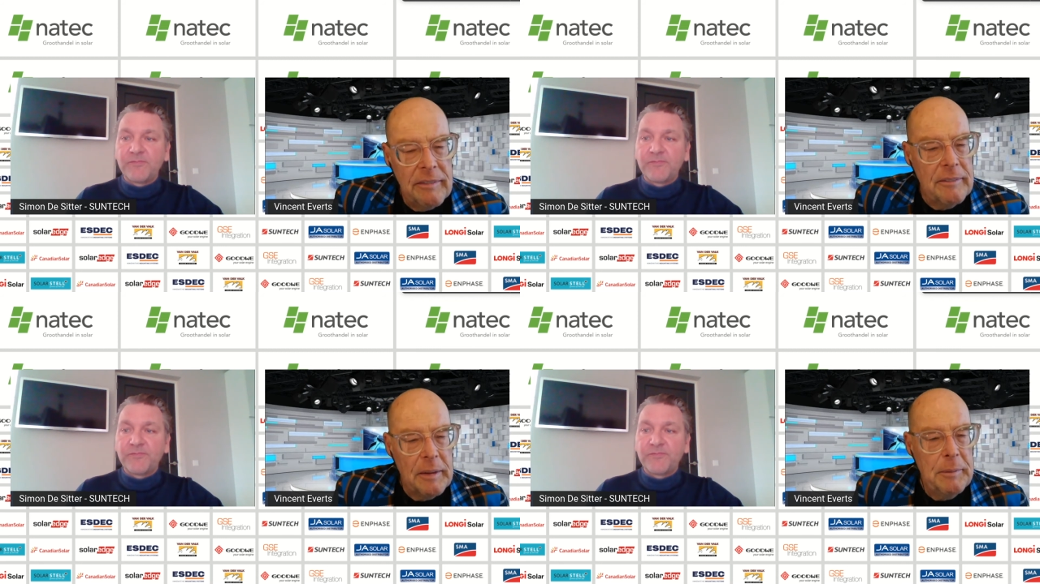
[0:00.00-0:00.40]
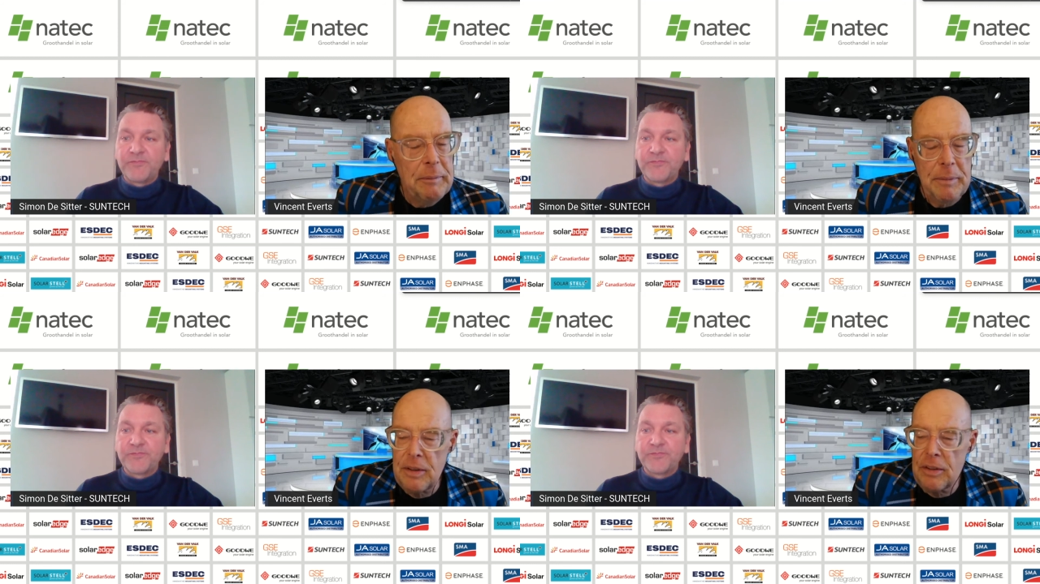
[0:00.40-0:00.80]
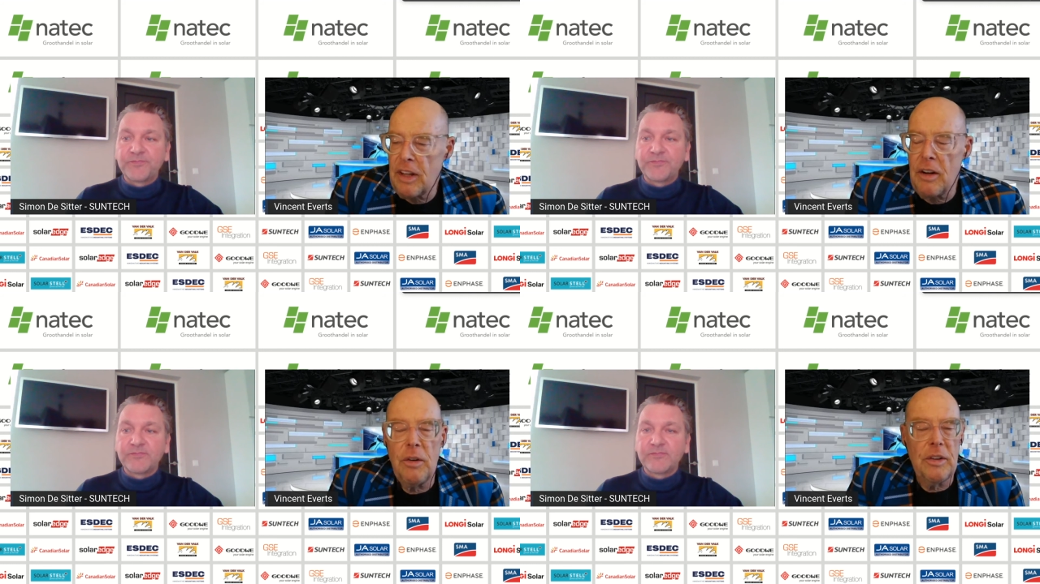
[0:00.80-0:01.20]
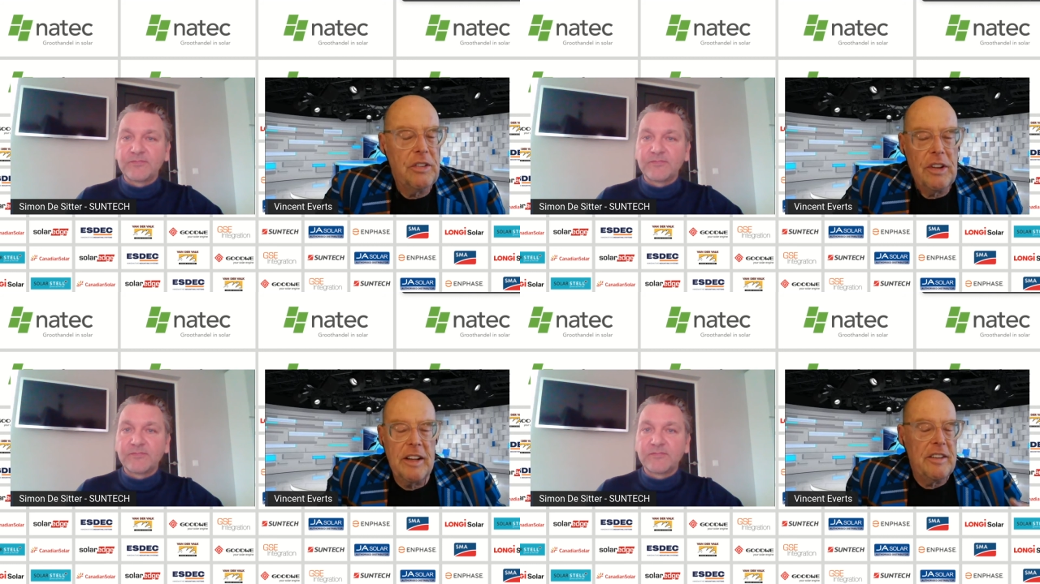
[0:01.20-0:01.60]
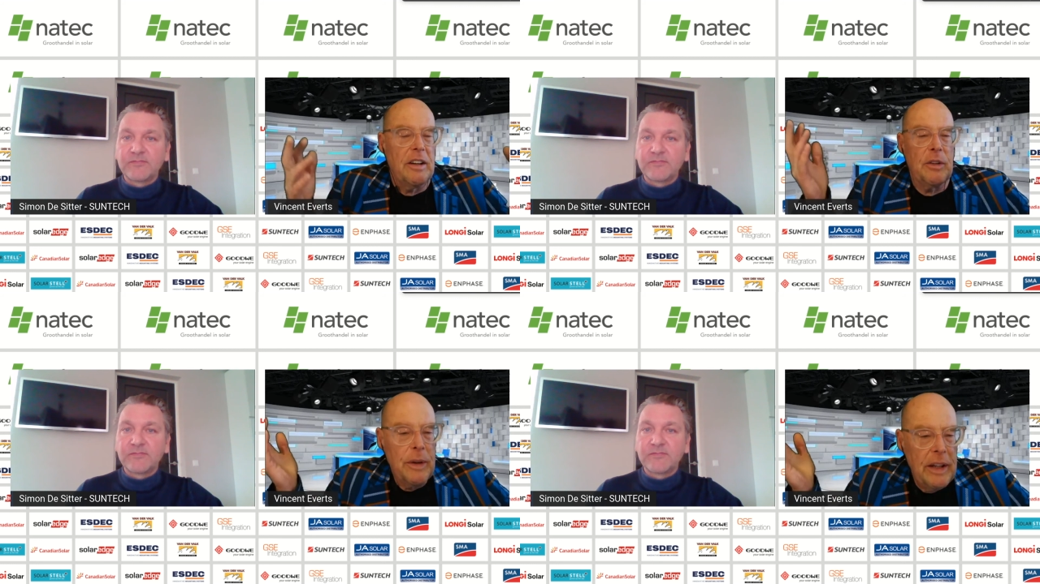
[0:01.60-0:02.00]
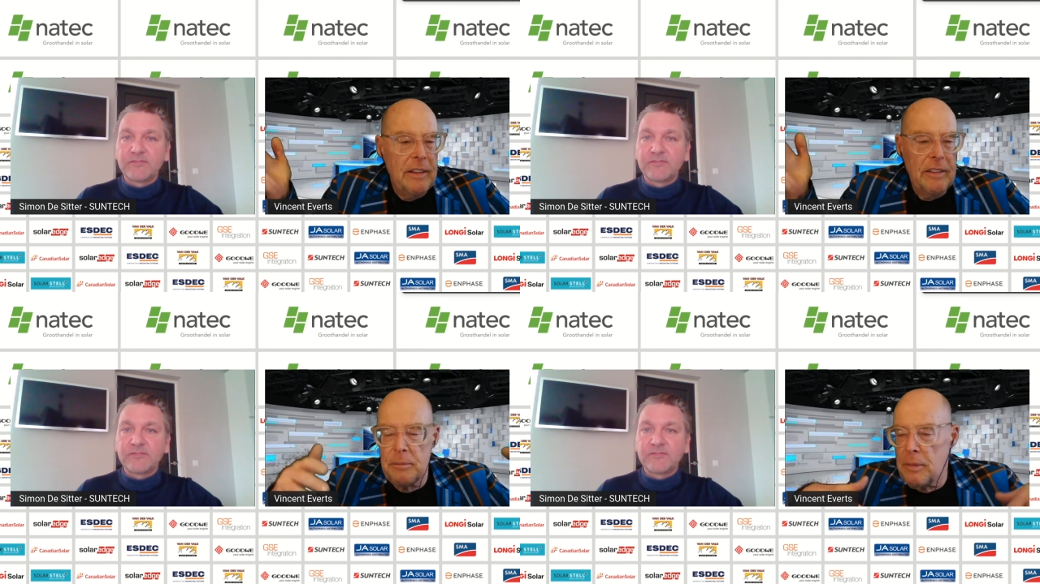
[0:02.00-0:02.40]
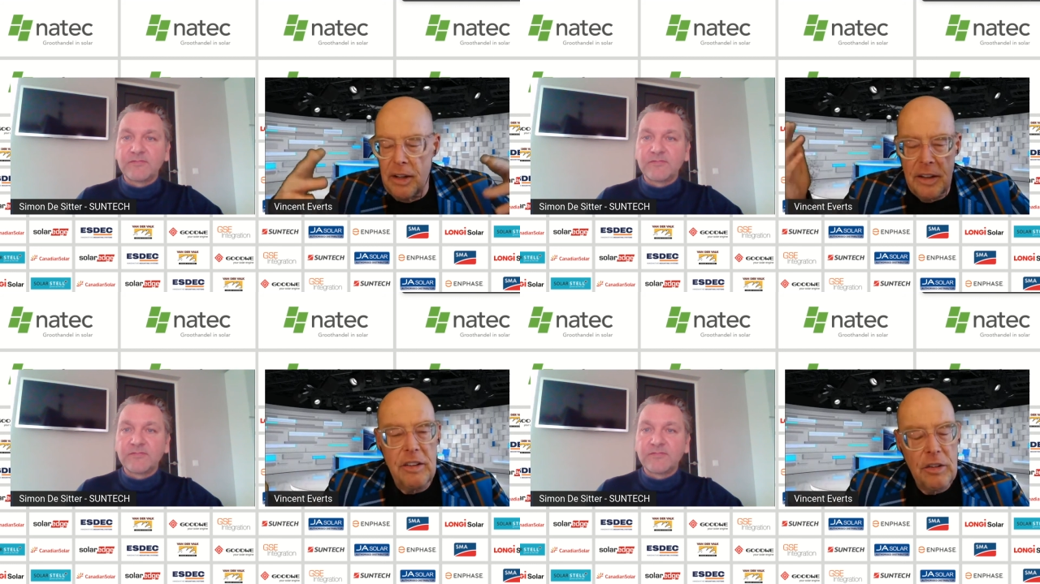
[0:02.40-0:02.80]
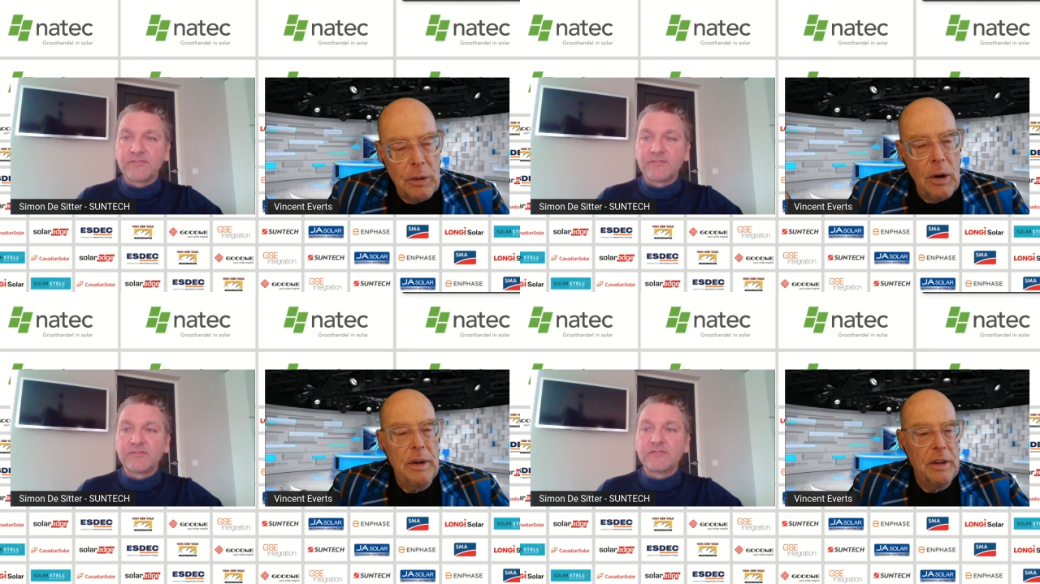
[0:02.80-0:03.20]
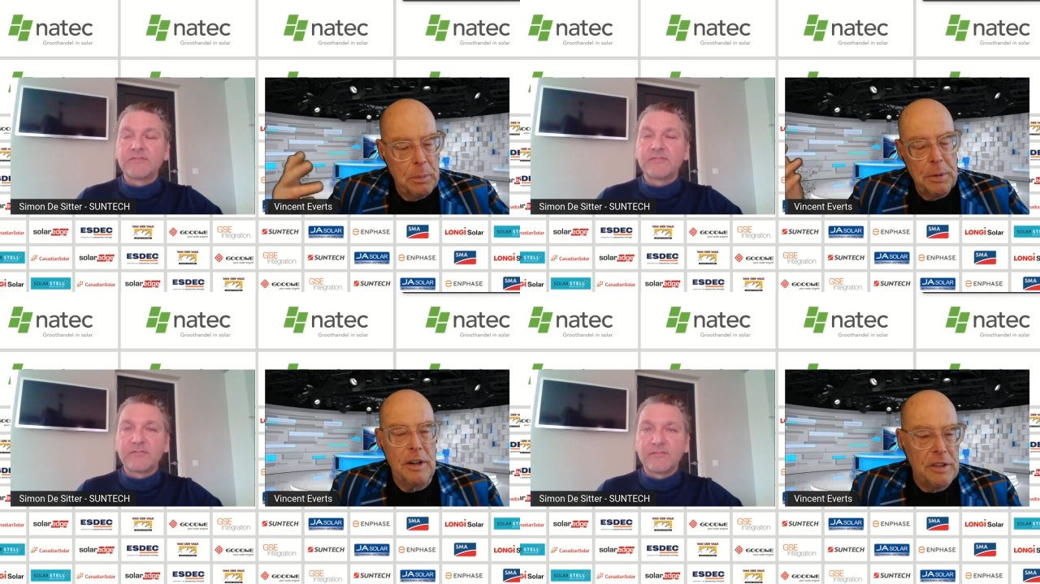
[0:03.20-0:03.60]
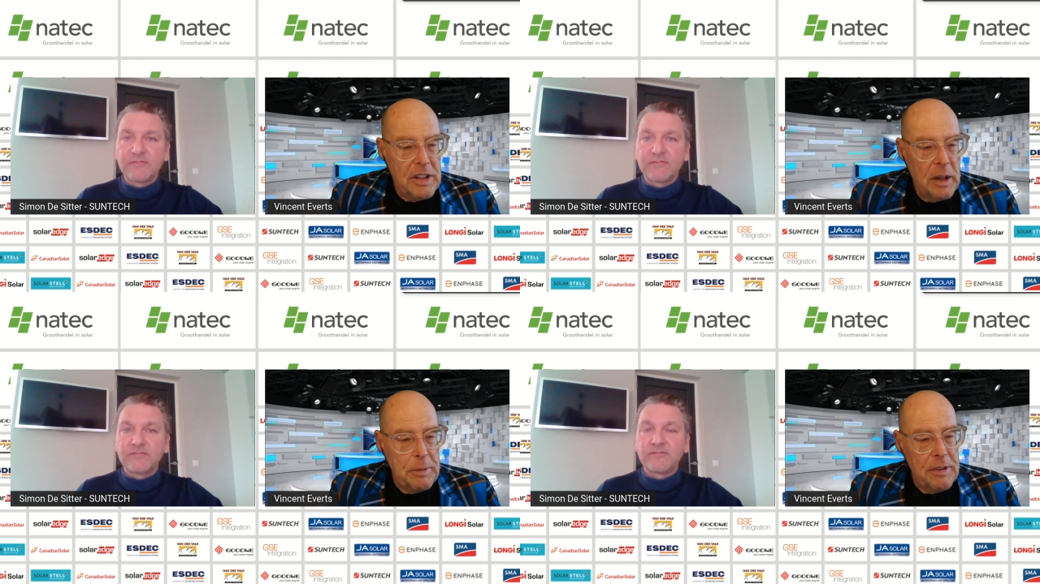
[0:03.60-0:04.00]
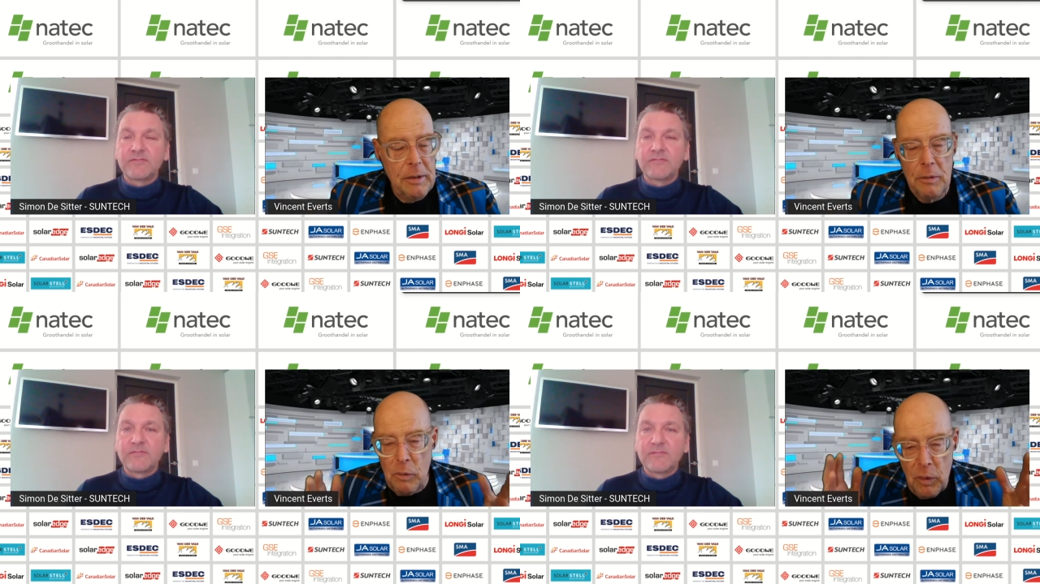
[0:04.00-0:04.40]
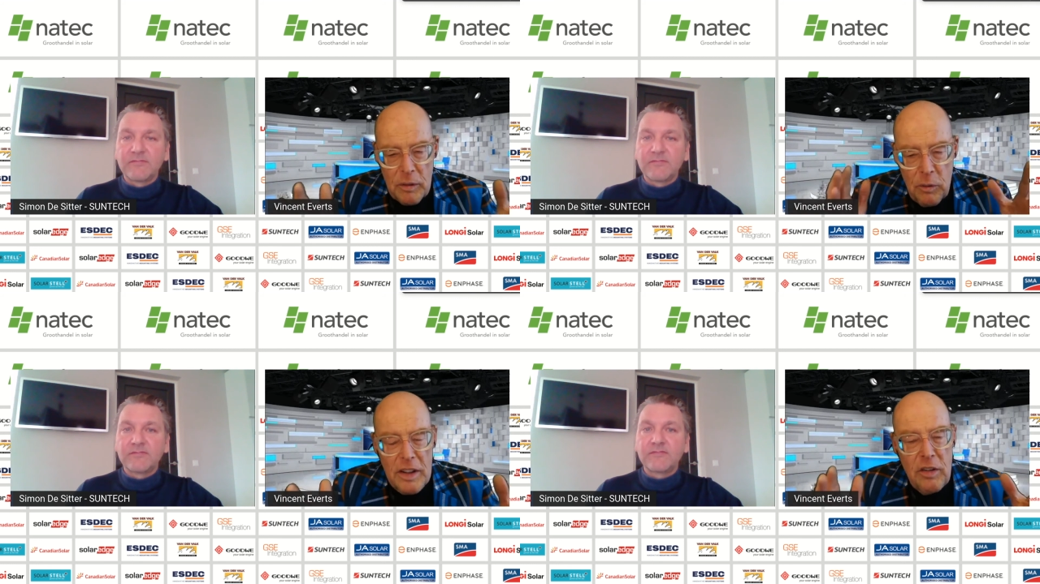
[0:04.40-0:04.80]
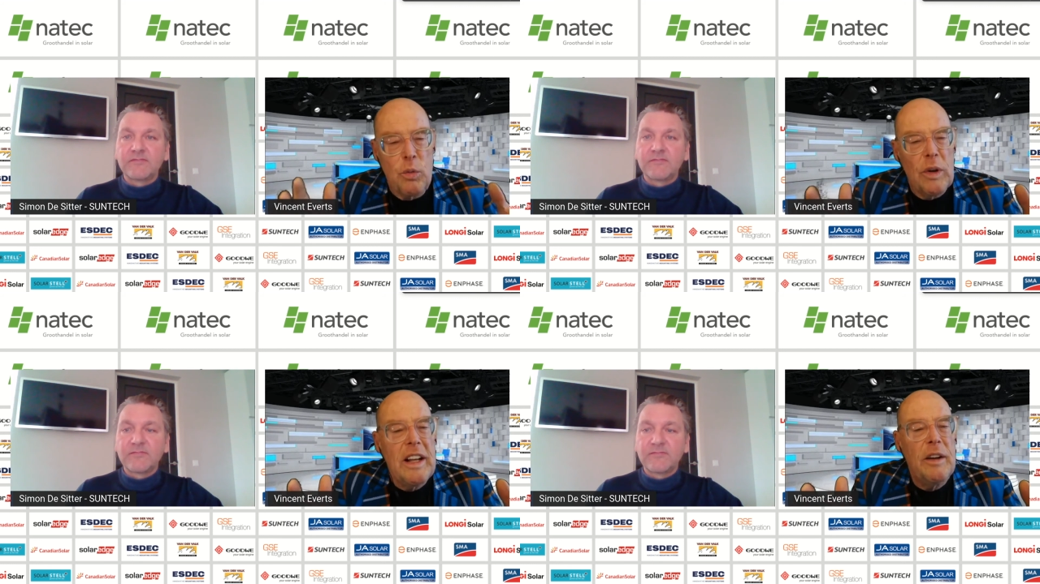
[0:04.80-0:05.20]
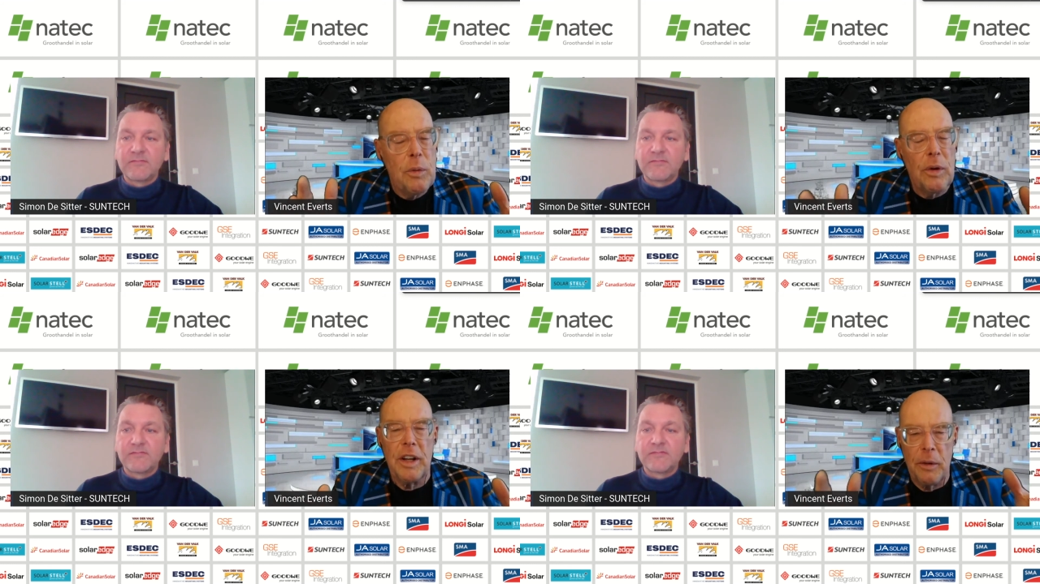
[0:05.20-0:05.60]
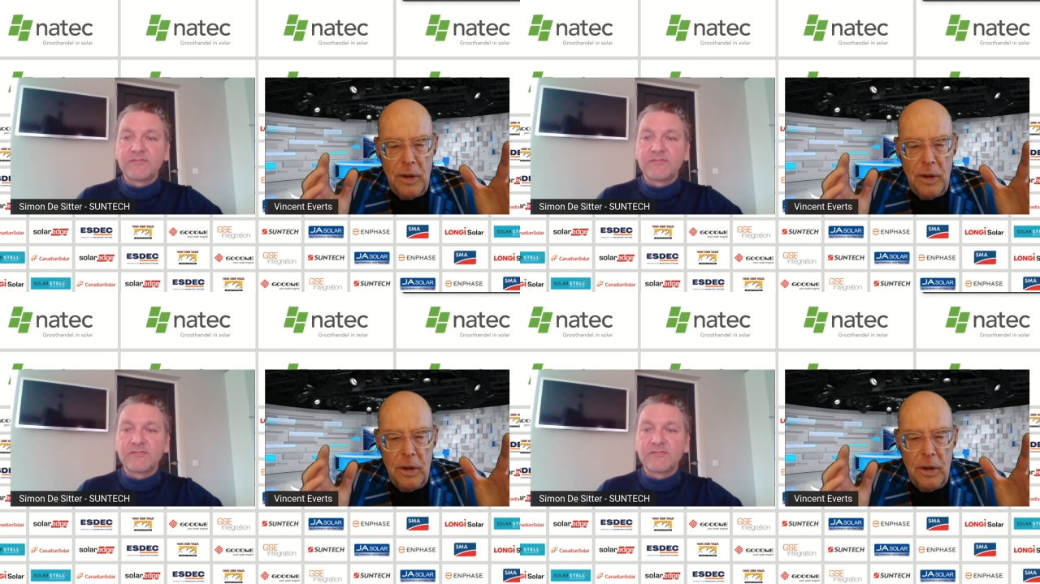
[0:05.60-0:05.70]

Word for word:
Speaker 1: I mean, because all the signs are green, the market is growing, your production capacity. What what is really worrying? What